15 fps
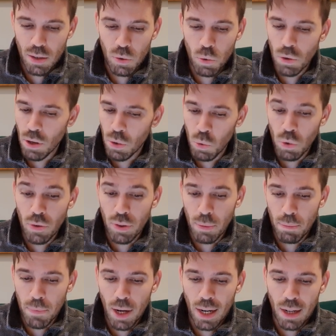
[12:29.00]
All, all of
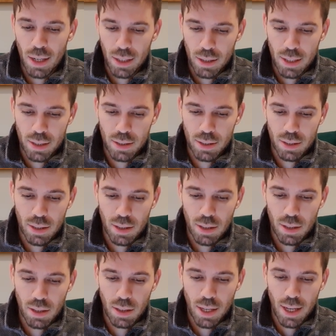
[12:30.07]
them. I like this
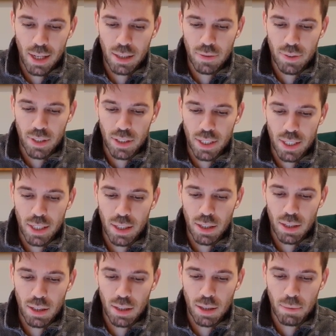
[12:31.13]

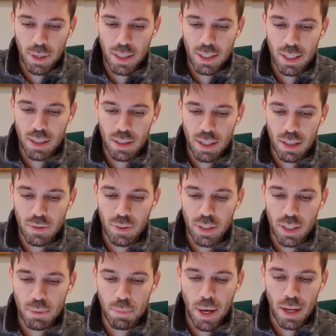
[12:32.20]
SVG. I'm guessing it's an
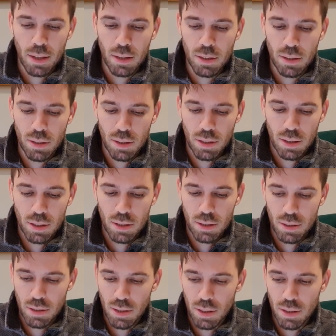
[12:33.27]
SVG pattern
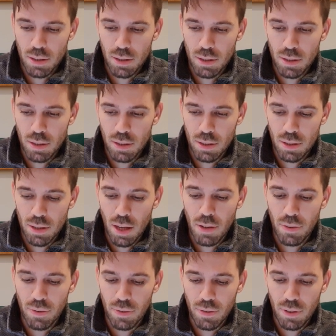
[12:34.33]

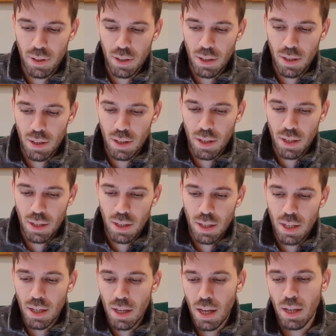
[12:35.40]
stuff.
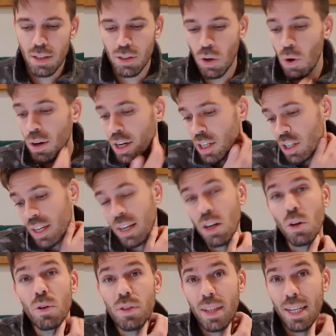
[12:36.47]
So I'm going to
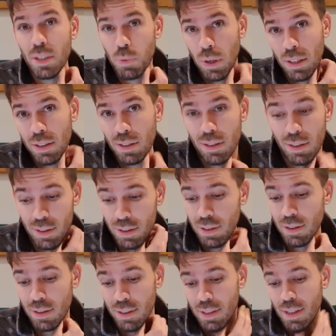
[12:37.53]
include these ones
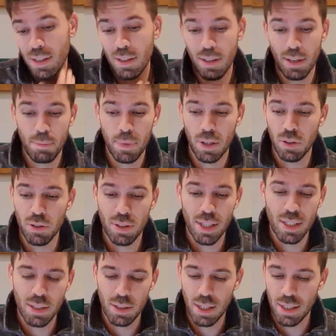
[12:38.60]
because
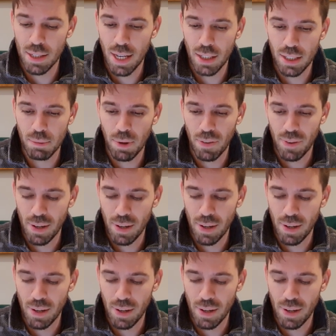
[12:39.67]
this is actually my